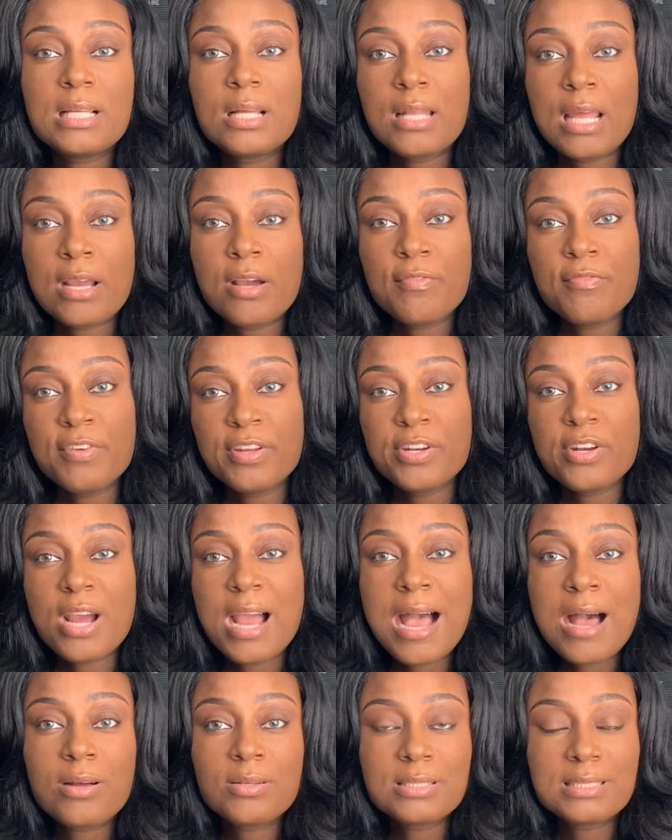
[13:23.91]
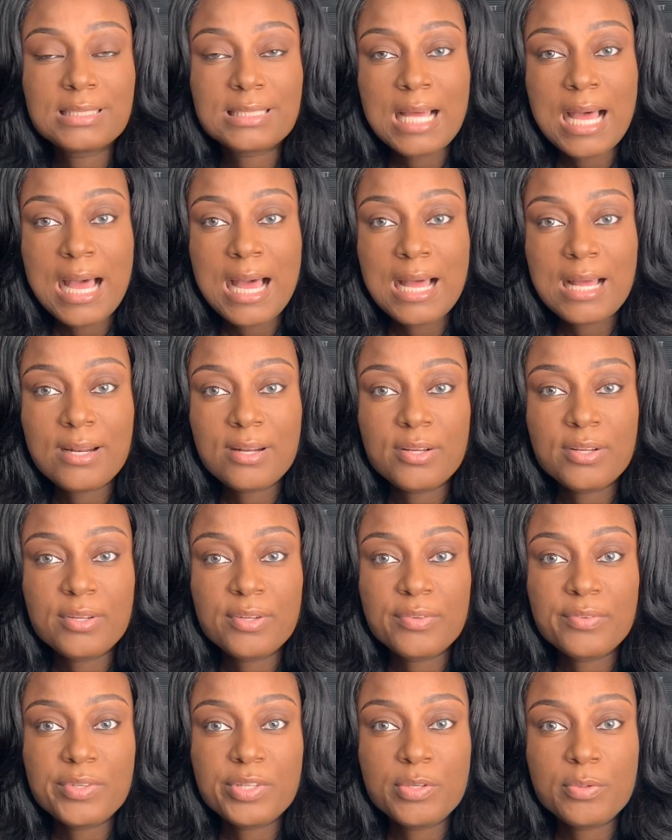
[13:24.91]
like a vendor outside
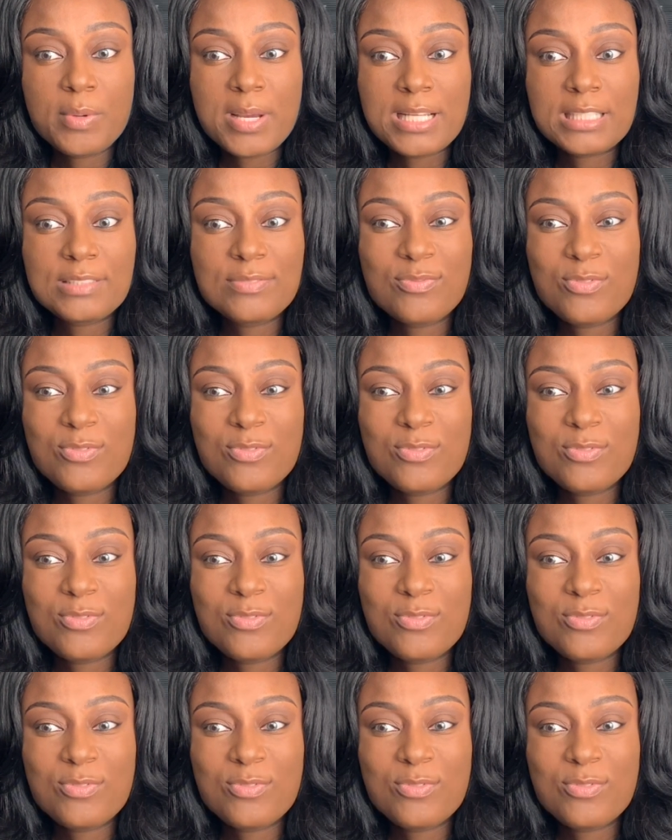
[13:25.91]
of US